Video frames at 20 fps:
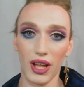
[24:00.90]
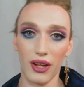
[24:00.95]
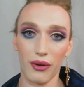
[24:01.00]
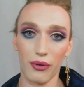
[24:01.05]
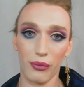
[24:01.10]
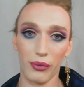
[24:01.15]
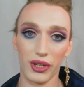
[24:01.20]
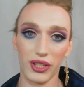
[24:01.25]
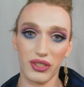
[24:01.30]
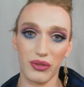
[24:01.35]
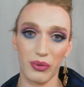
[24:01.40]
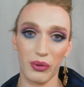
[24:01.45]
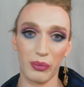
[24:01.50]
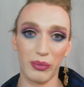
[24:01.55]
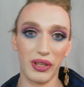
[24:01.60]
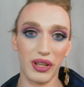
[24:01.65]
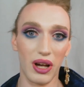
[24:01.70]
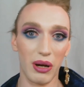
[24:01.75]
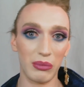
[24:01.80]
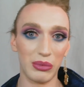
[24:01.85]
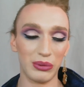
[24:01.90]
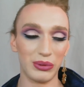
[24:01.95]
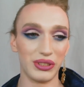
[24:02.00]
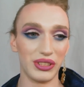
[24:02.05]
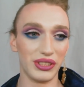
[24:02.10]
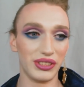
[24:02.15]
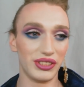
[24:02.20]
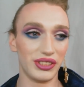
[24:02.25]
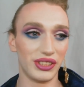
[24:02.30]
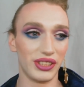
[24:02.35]
which will be
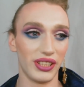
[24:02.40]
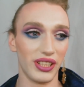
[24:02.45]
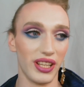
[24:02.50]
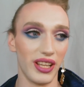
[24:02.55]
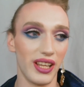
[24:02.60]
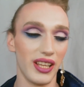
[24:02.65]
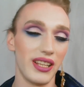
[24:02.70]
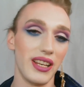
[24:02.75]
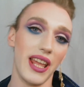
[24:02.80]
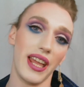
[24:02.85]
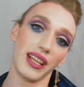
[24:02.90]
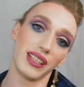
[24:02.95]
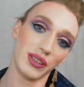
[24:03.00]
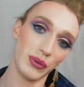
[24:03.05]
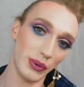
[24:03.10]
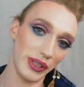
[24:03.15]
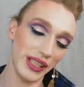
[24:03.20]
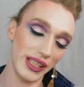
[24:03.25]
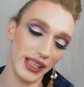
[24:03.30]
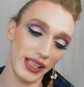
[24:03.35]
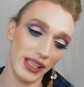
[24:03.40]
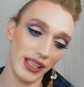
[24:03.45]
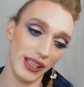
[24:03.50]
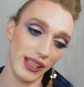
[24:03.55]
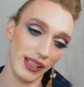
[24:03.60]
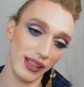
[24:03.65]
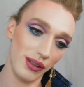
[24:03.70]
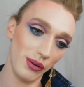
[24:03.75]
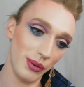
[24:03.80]
uploaded next week.